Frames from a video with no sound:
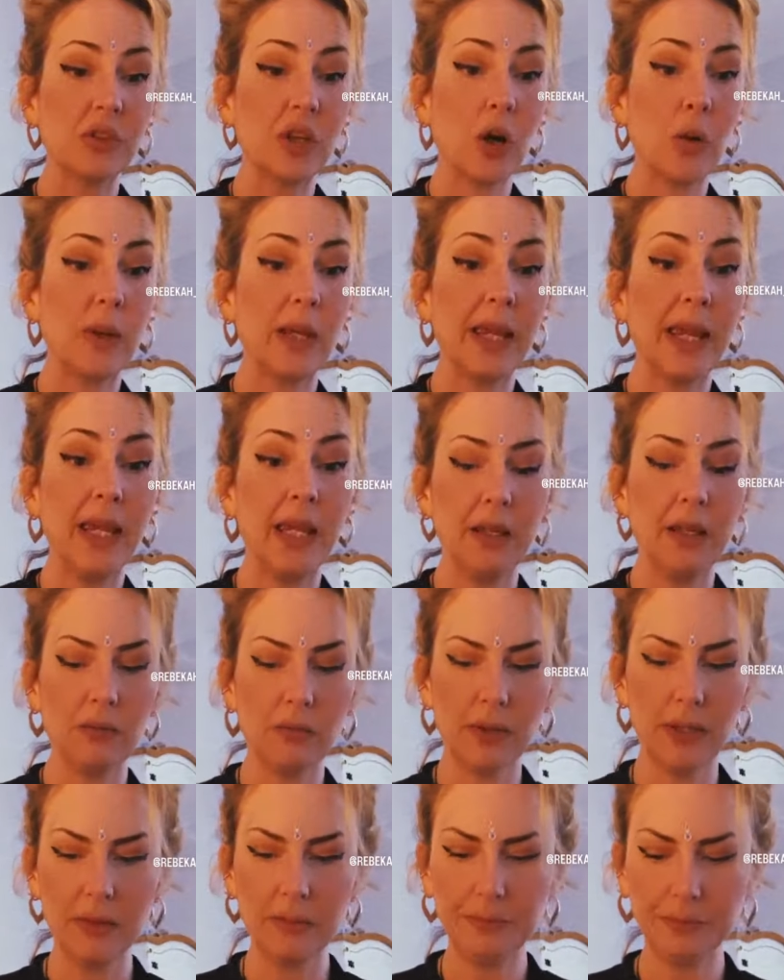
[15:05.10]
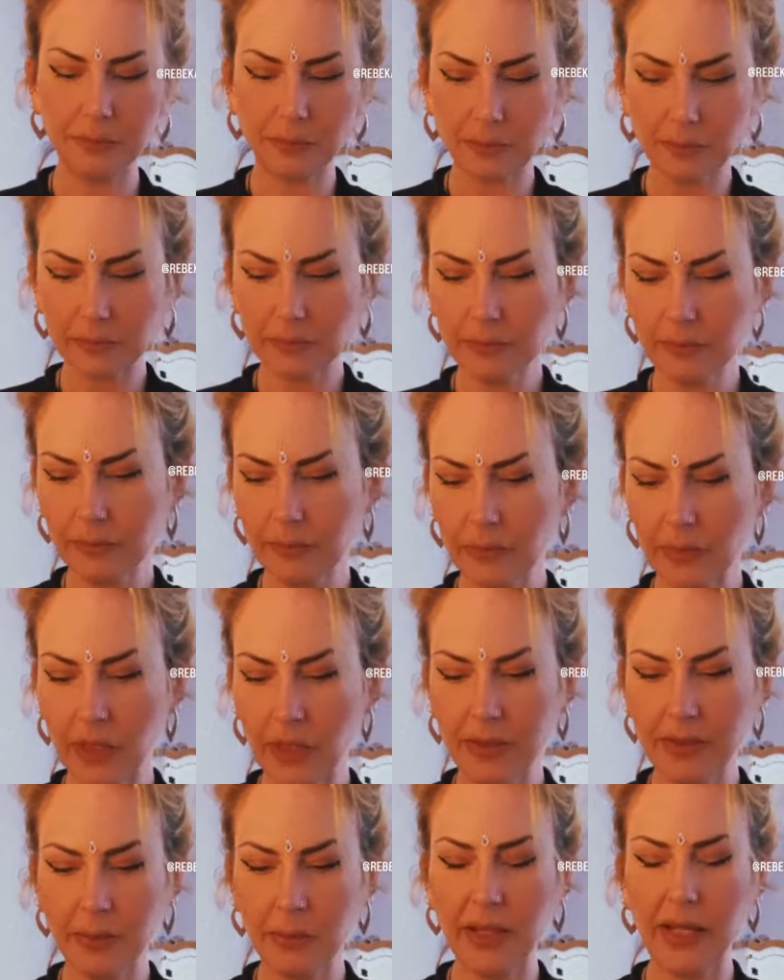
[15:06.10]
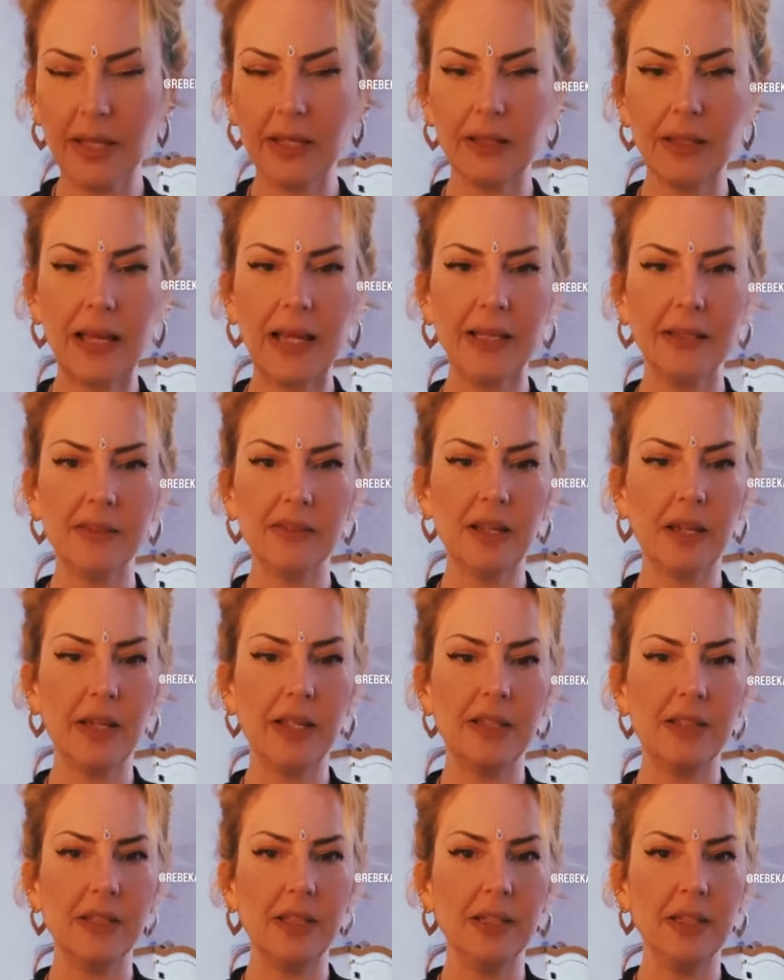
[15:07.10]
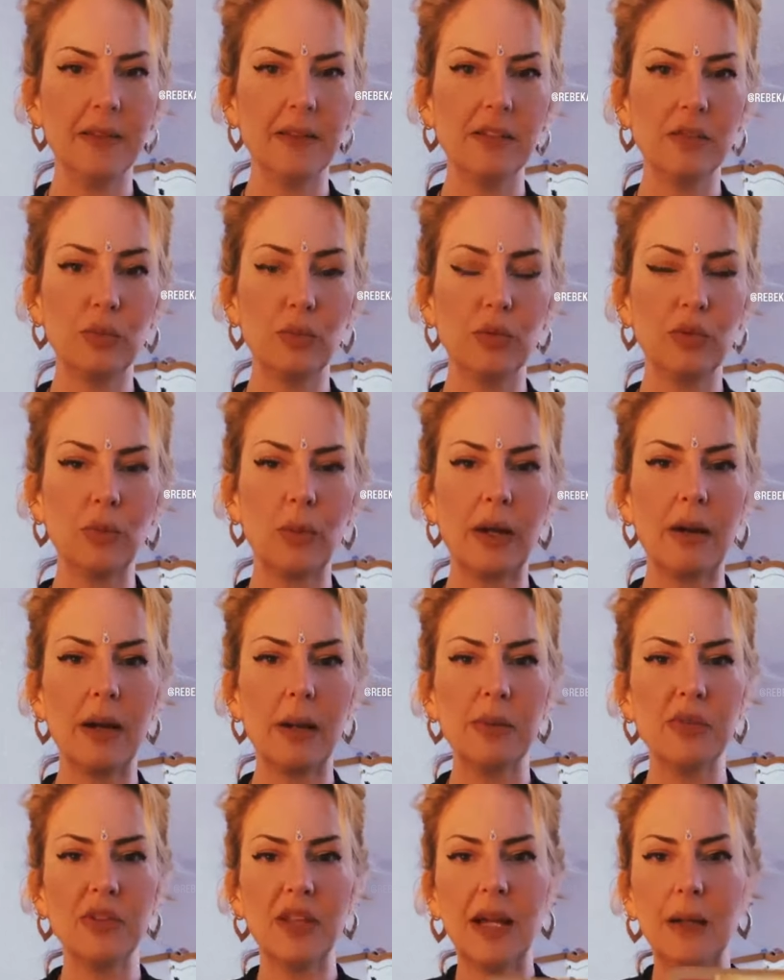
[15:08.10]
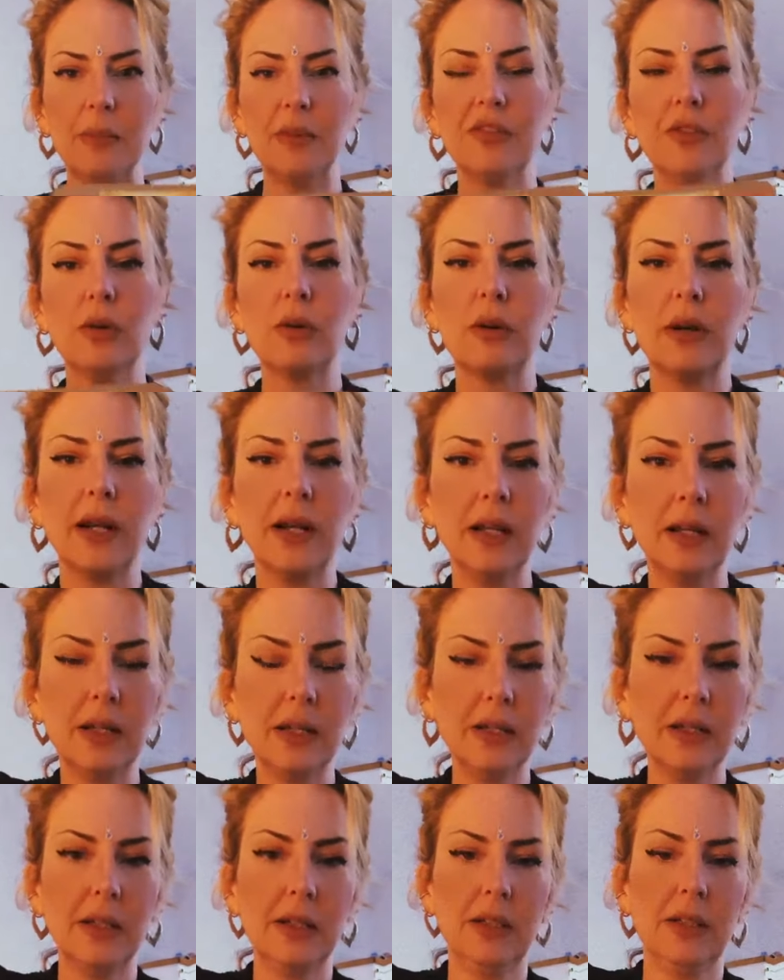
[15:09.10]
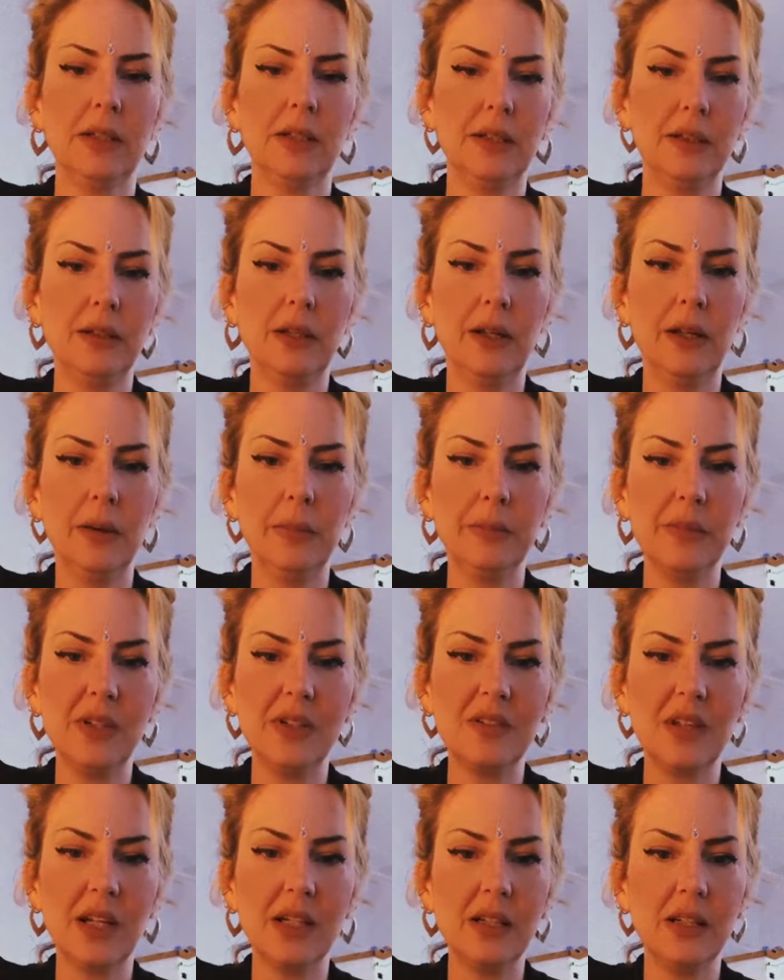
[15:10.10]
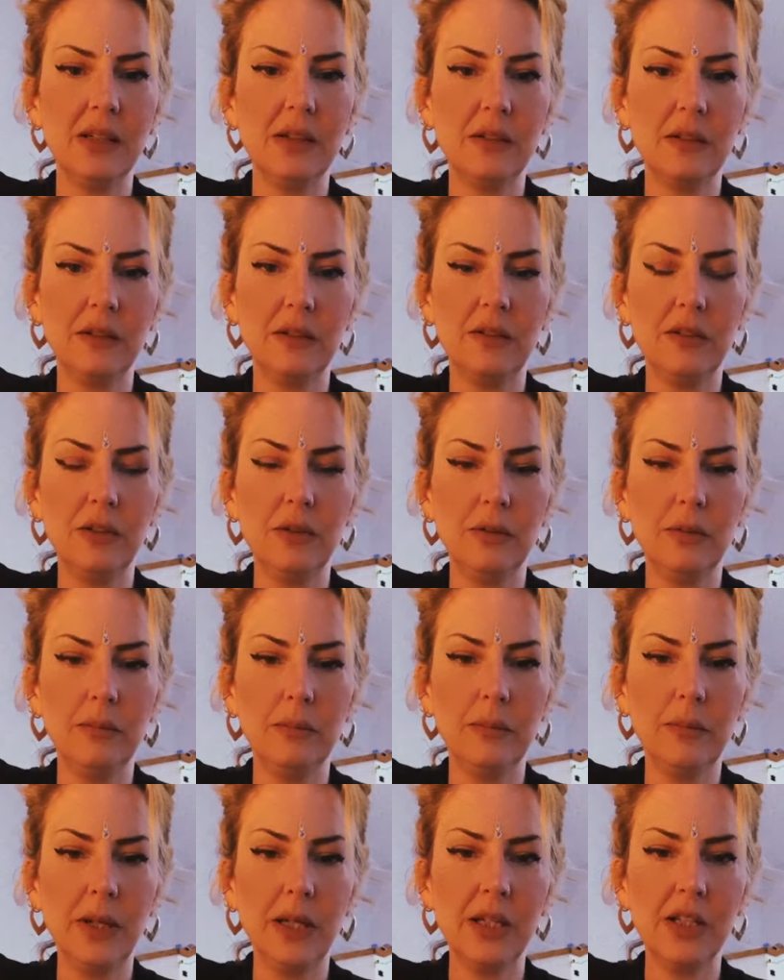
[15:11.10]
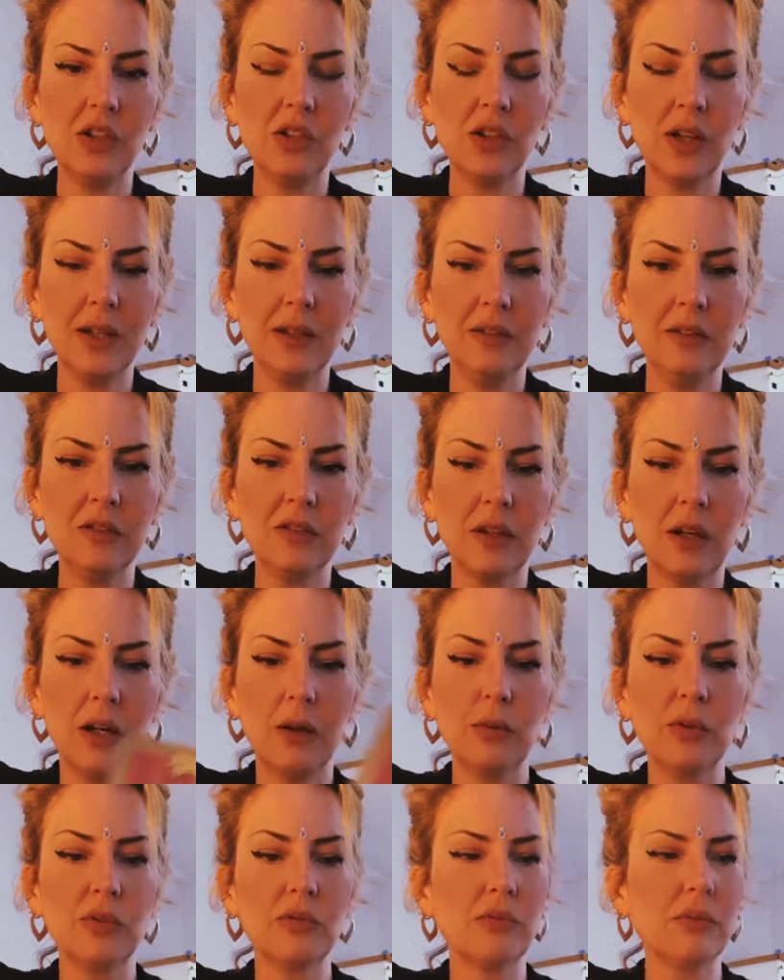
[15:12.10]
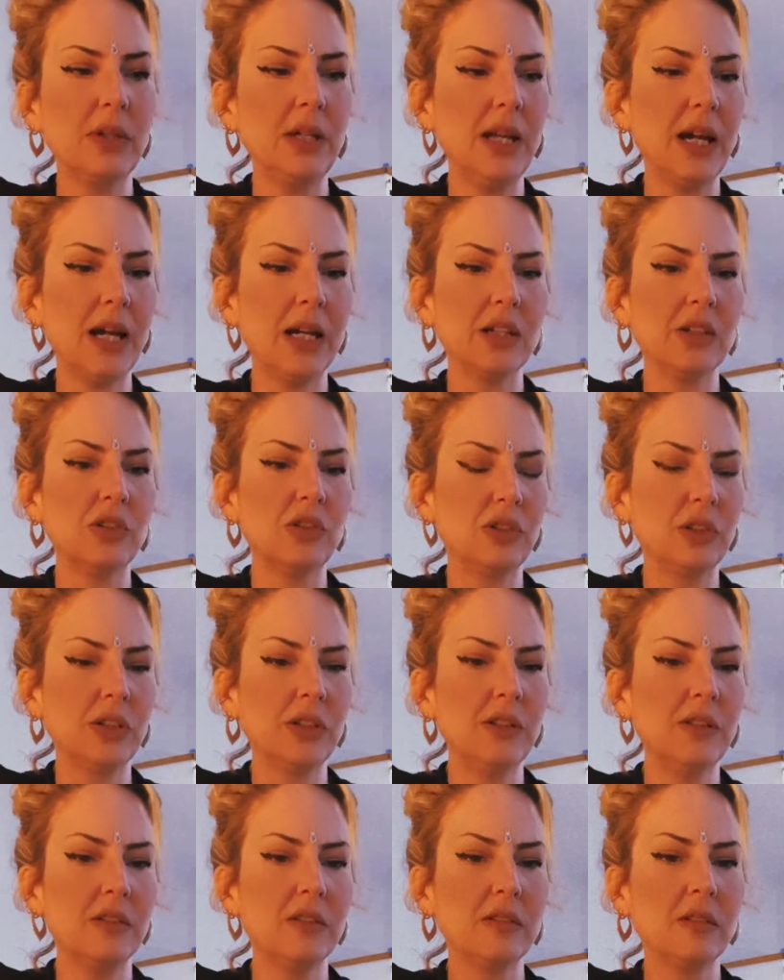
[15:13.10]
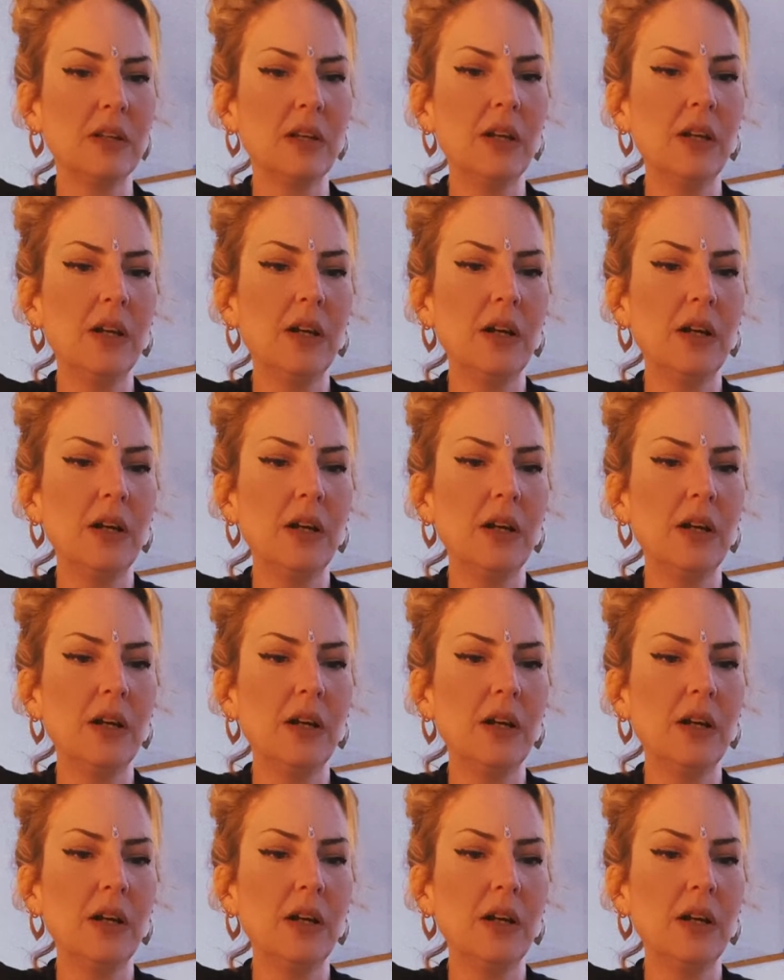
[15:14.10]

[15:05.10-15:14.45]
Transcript: is going in, right? And then we had anxiety. Now, this was where I was at before I um, decided to make a change. I was really anxious.